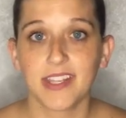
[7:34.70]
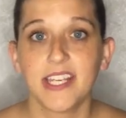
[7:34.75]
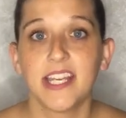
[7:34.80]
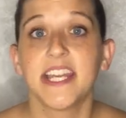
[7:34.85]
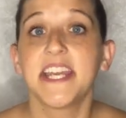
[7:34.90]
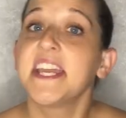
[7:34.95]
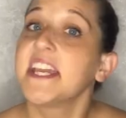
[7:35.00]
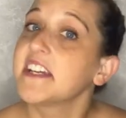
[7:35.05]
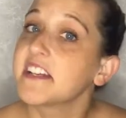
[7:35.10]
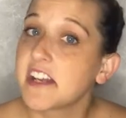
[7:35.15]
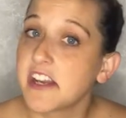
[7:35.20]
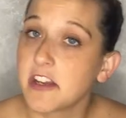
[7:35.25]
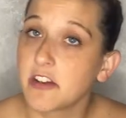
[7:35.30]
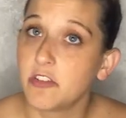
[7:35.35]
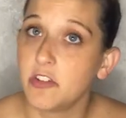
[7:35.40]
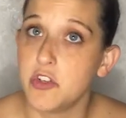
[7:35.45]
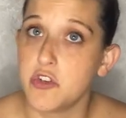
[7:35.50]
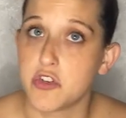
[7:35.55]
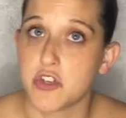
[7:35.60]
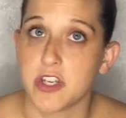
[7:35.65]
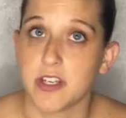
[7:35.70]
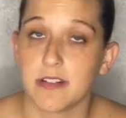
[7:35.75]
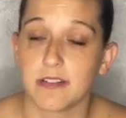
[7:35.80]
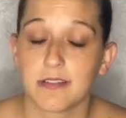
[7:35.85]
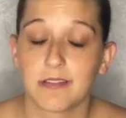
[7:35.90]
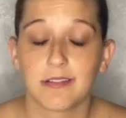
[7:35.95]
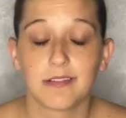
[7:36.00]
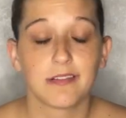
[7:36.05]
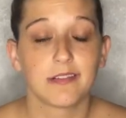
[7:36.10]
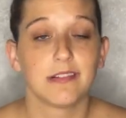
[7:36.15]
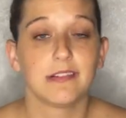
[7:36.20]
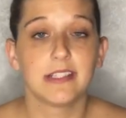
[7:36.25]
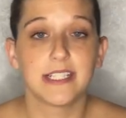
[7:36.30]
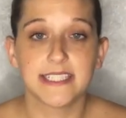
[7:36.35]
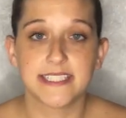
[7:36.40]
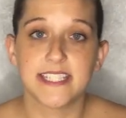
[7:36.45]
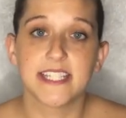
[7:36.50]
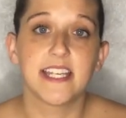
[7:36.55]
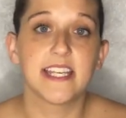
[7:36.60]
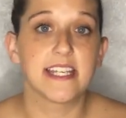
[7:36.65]
In conclusion,
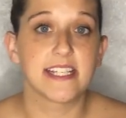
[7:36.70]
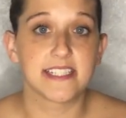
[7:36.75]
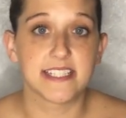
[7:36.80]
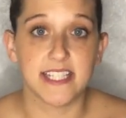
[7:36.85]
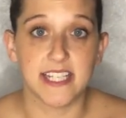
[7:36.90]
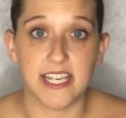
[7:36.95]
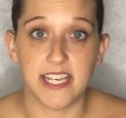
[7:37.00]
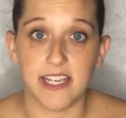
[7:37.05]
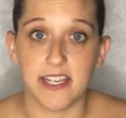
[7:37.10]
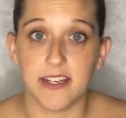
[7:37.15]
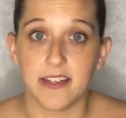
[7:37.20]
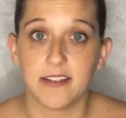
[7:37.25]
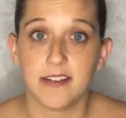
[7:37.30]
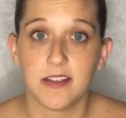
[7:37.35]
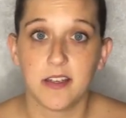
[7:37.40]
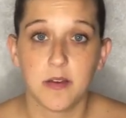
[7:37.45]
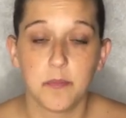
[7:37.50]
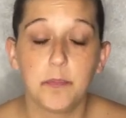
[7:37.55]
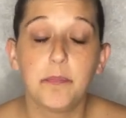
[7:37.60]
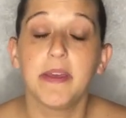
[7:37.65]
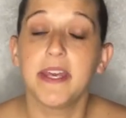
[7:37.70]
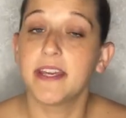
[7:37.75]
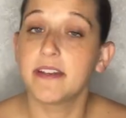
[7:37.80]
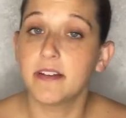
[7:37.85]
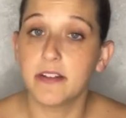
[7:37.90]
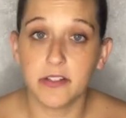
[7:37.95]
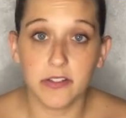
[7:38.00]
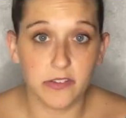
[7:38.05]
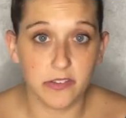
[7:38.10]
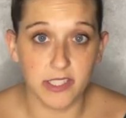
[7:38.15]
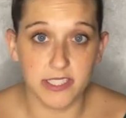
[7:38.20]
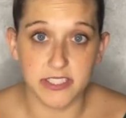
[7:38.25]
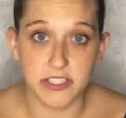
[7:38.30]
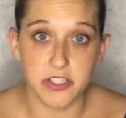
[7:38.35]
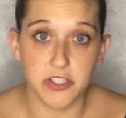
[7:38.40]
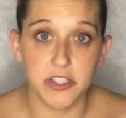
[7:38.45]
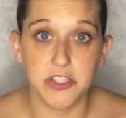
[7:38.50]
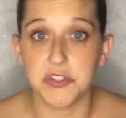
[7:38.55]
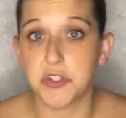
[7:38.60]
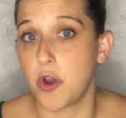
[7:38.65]
listening is key. Being a good
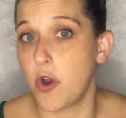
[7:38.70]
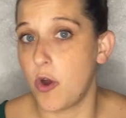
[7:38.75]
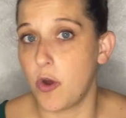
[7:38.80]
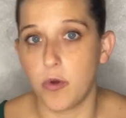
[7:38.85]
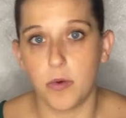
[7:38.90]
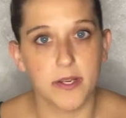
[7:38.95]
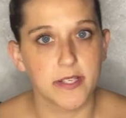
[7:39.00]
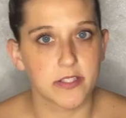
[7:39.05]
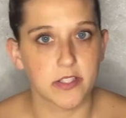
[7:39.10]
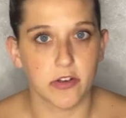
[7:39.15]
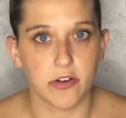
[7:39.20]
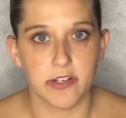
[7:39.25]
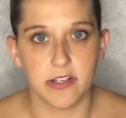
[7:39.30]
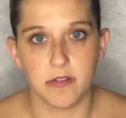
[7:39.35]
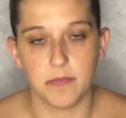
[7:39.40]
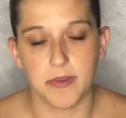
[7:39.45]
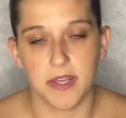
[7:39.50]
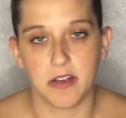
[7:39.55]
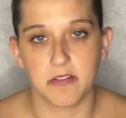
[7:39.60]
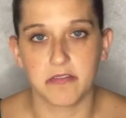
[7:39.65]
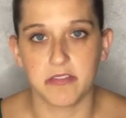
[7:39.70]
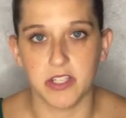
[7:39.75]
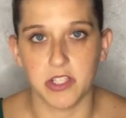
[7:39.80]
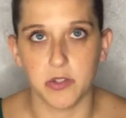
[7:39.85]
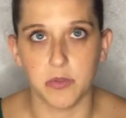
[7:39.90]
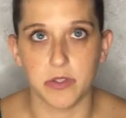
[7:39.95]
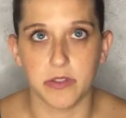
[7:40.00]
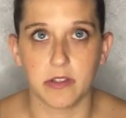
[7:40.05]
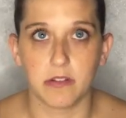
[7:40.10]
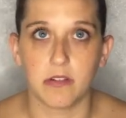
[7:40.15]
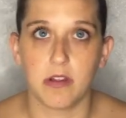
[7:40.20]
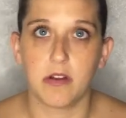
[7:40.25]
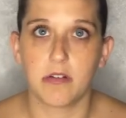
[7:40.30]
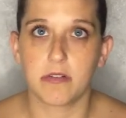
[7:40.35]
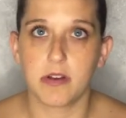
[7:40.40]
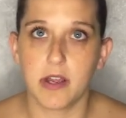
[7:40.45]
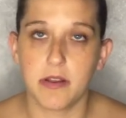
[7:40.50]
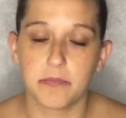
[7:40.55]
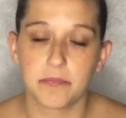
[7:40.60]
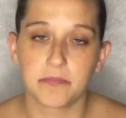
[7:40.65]
listener is always going to benefit you in the long
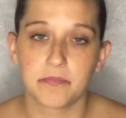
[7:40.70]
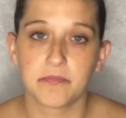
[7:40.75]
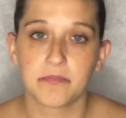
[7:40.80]
run.